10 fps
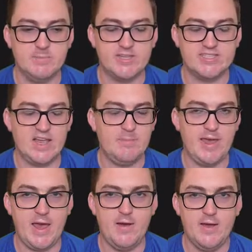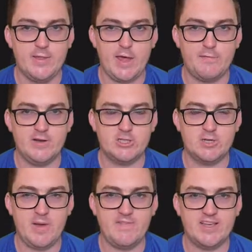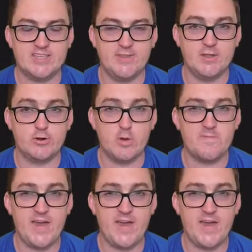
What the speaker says: But somehow they finished above us in the group